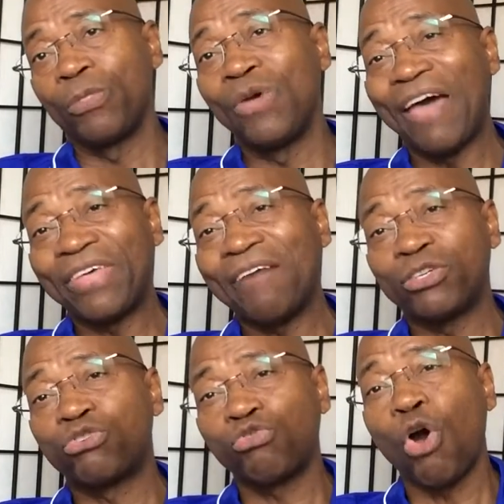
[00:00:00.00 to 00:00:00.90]
you have to
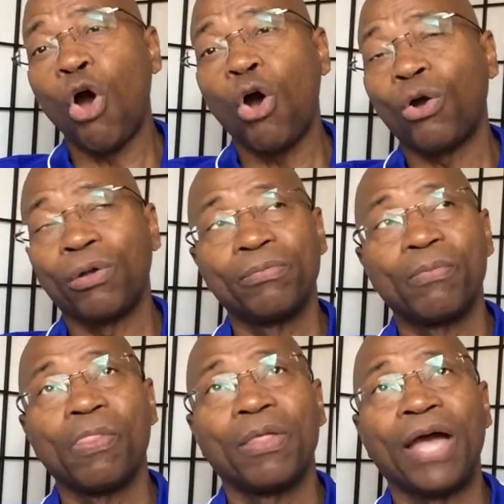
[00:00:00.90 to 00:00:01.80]
have a strong,
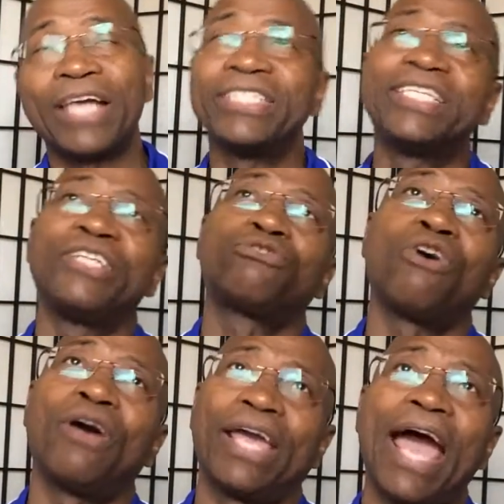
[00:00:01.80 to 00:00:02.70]
I shouldn't say
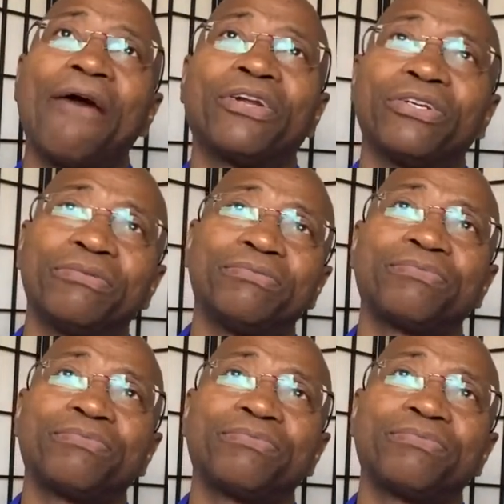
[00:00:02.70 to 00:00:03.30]
strong character.